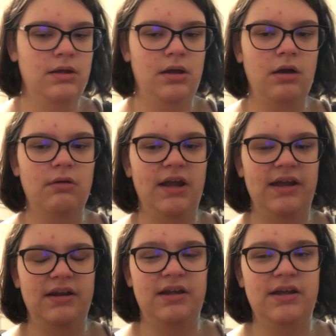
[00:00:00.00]
All
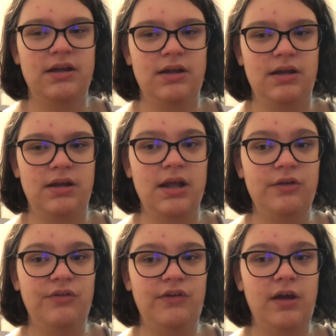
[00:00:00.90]
right.
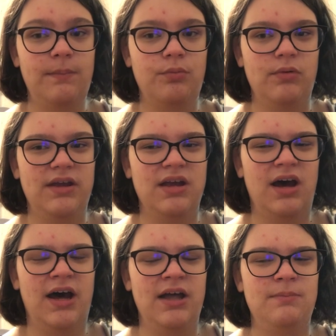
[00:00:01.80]
Next up, we
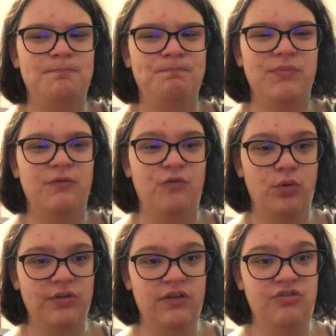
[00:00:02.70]
got
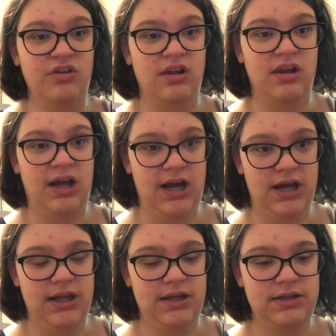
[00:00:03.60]
4th of
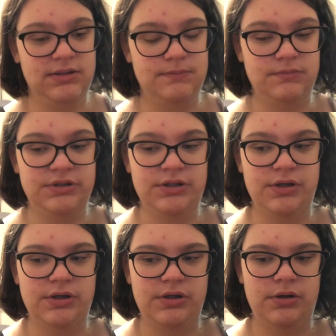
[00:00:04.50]
July.
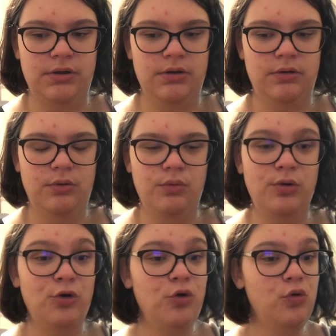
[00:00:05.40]

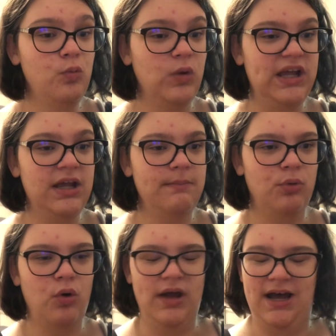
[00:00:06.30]
Woo-wee,
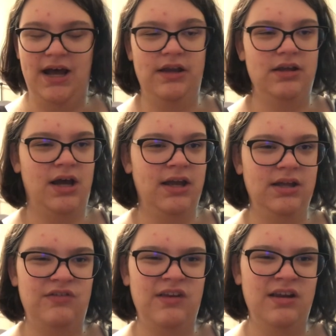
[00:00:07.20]
boy.
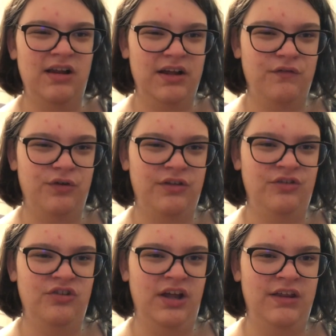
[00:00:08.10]
I didn't like 4th of
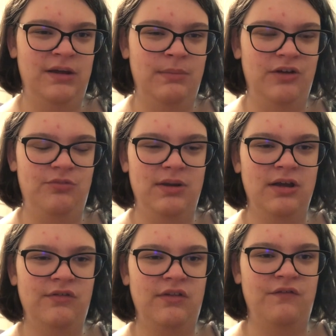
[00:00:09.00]
July that much
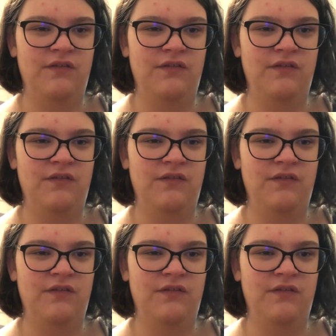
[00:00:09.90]
because of the